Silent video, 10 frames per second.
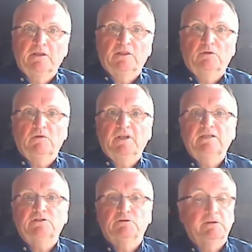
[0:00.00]
that we
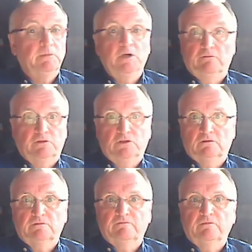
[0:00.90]
need to remove
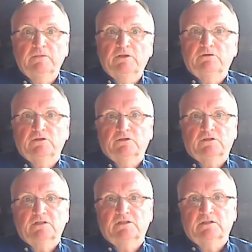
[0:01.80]
children from youth
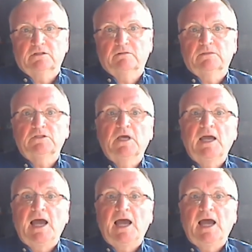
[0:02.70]
justice systems.